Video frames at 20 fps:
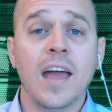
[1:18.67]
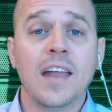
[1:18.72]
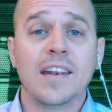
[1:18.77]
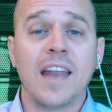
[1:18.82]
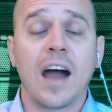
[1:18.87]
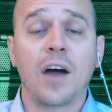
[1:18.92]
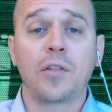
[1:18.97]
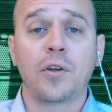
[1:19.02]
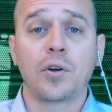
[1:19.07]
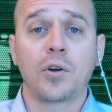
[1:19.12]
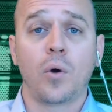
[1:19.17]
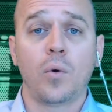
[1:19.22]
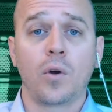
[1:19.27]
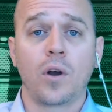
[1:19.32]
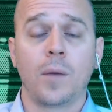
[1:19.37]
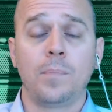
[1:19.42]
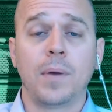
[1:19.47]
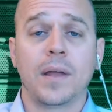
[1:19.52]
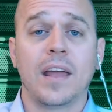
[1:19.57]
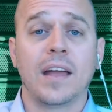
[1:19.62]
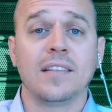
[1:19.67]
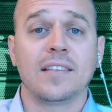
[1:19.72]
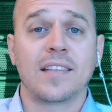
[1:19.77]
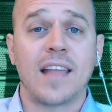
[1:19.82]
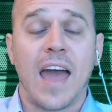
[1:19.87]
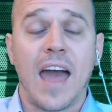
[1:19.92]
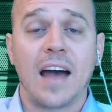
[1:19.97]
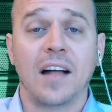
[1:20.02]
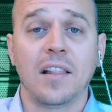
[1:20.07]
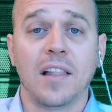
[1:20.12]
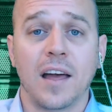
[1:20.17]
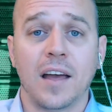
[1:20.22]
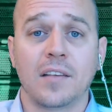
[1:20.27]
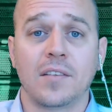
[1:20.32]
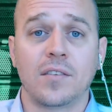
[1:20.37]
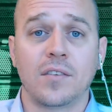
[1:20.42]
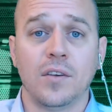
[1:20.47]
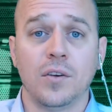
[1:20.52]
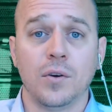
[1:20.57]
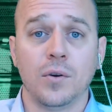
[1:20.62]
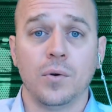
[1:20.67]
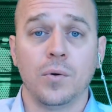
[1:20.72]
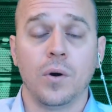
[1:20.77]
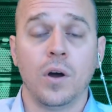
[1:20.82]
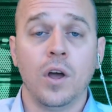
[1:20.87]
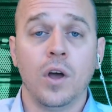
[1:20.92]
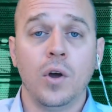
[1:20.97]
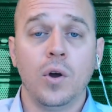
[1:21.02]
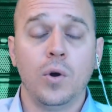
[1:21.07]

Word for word: Now they're going up against LSU,